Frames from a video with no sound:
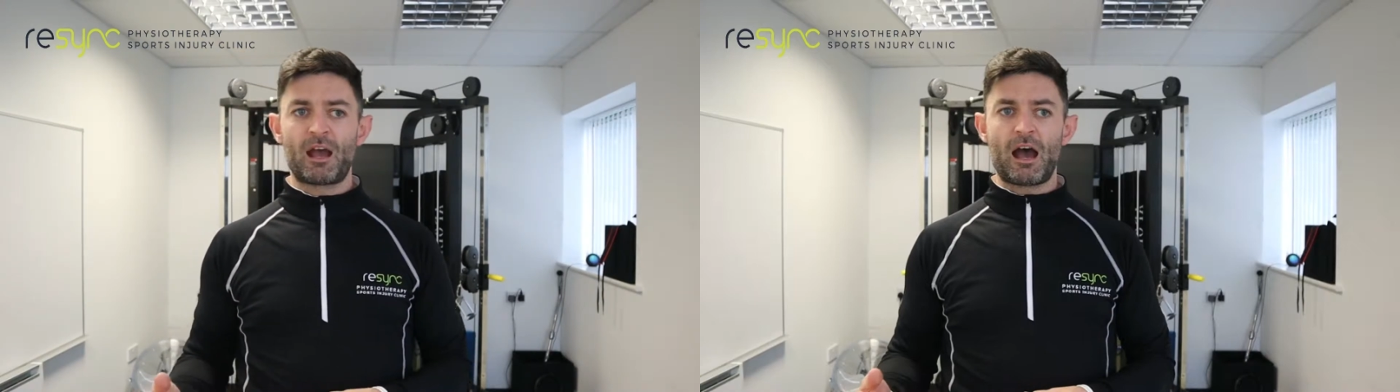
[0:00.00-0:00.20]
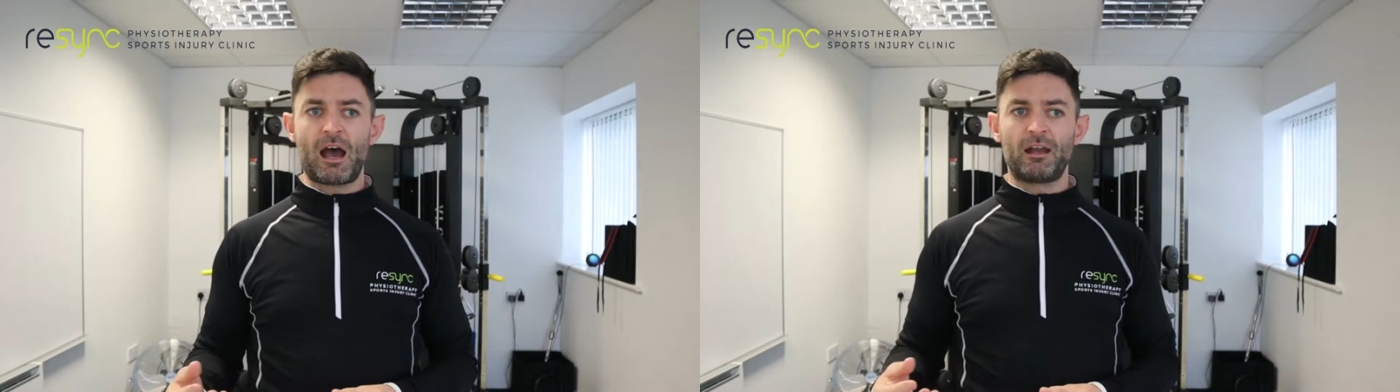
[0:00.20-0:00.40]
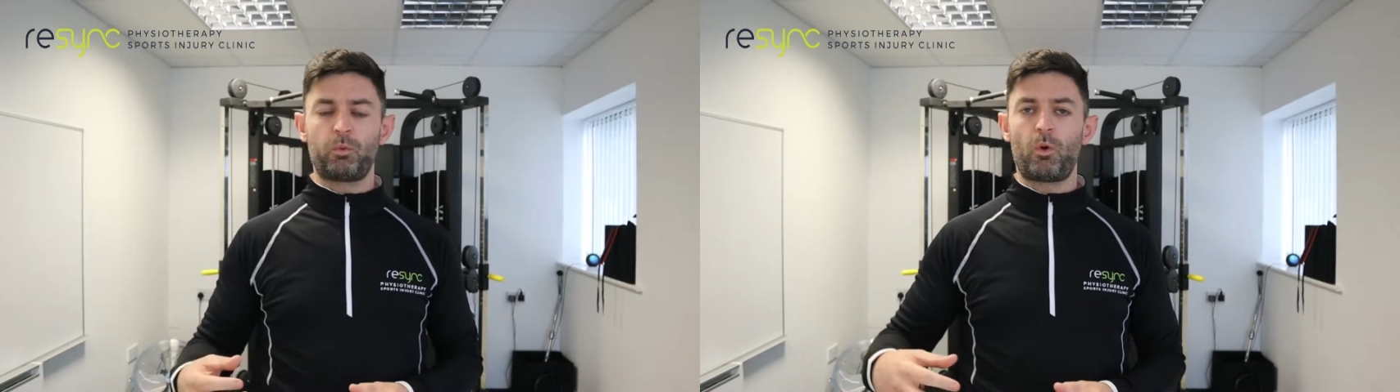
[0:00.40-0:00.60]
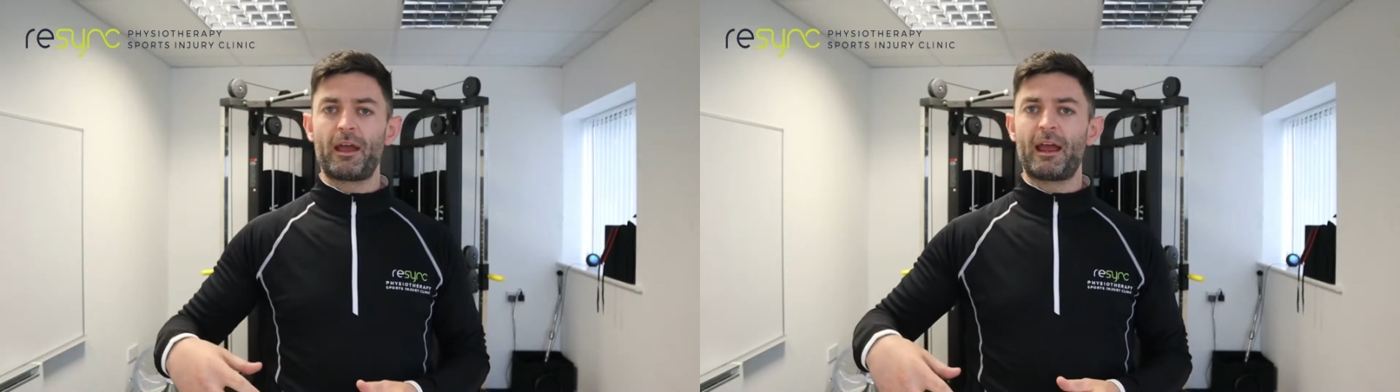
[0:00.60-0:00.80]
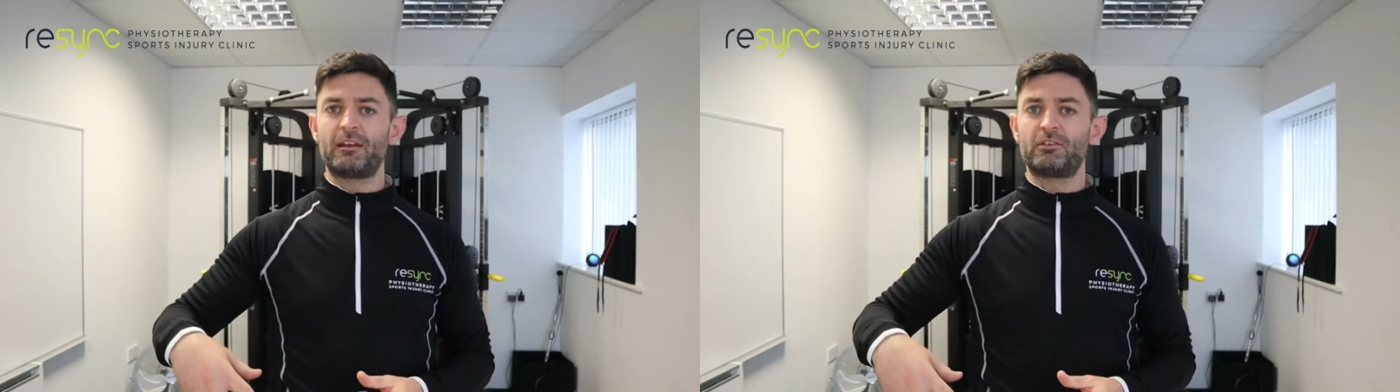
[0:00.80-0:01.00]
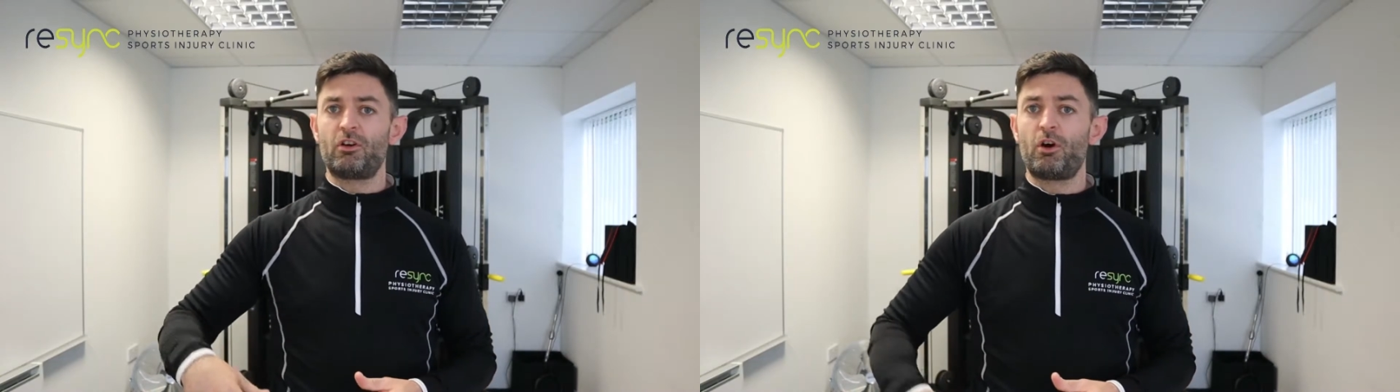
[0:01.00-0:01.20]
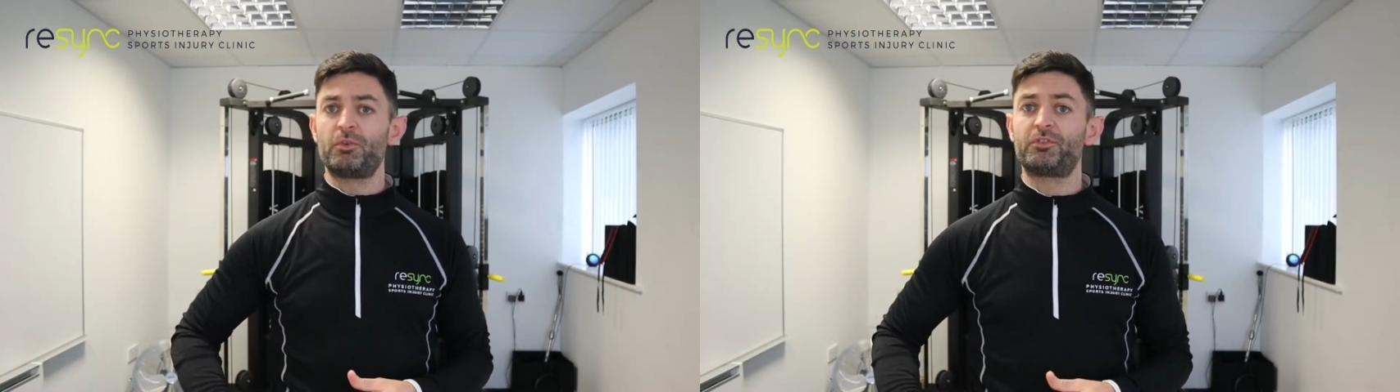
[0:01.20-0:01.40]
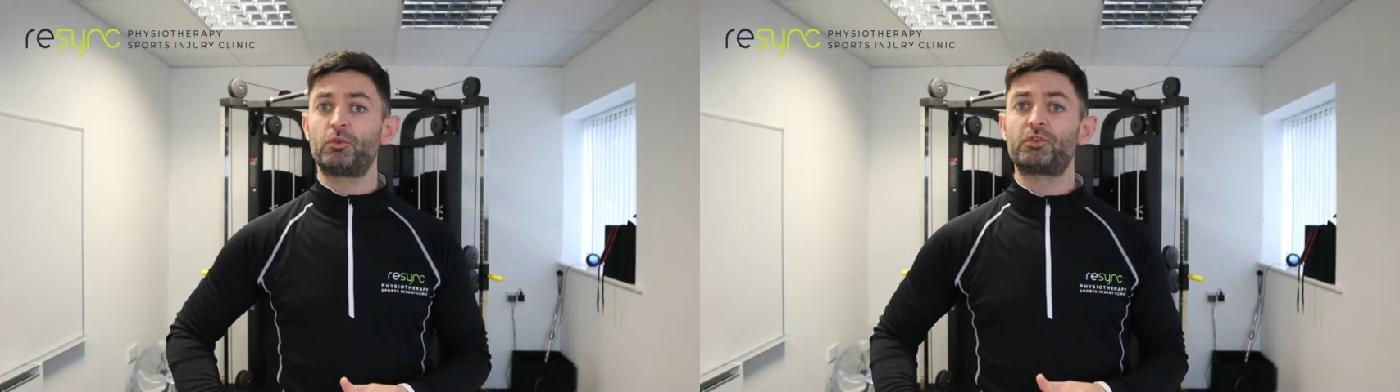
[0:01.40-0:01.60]
and why they're
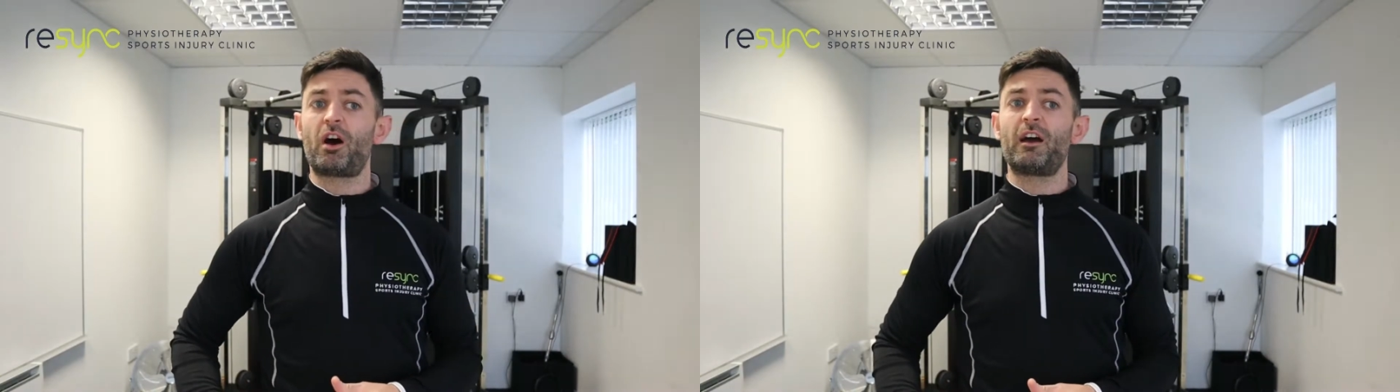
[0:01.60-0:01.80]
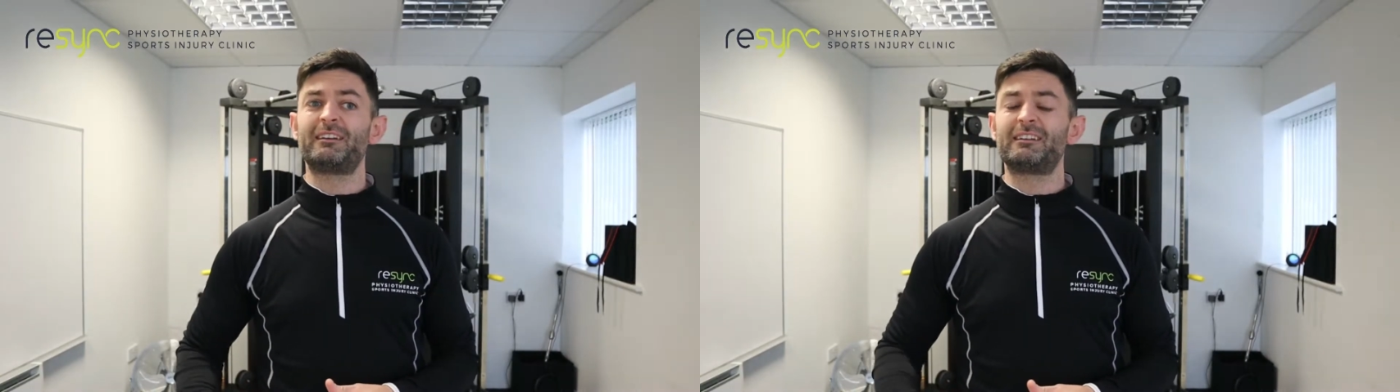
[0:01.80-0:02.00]
always so tight,